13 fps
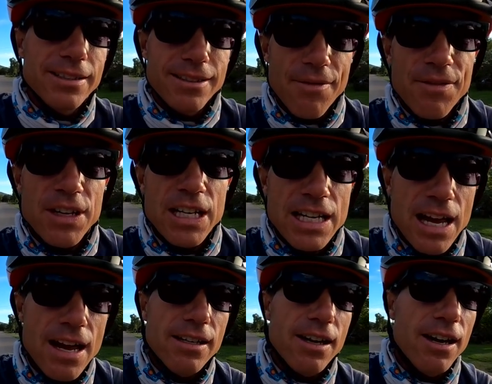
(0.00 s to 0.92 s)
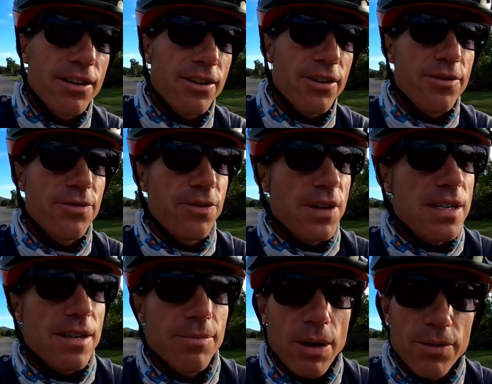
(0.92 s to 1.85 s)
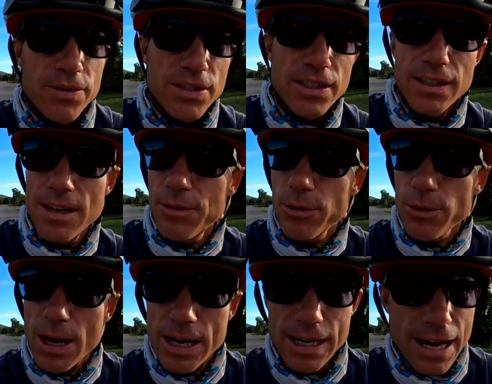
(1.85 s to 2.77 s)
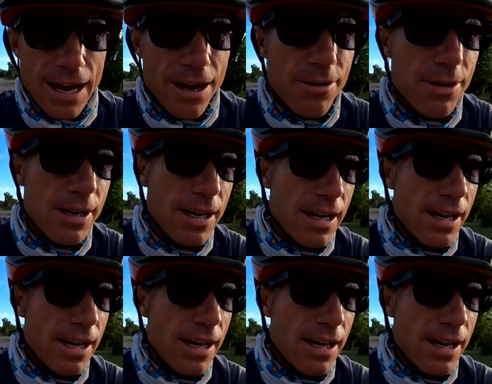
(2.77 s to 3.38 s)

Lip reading: 7,800 feet above sea level right now,